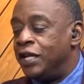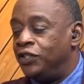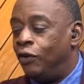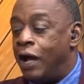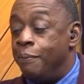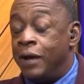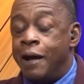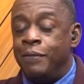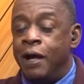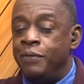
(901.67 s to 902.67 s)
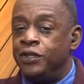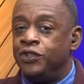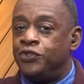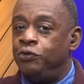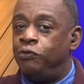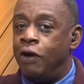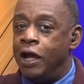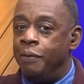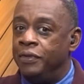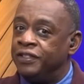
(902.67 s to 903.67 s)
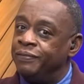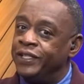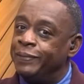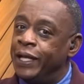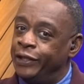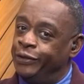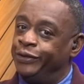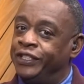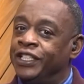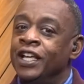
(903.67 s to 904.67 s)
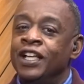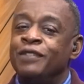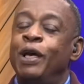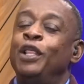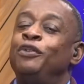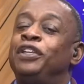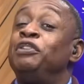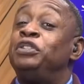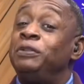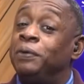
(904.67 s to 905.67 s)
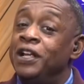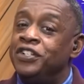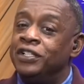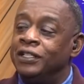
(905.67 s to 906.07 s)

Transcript: know I'm into true crime. It's my little guilty pleasure.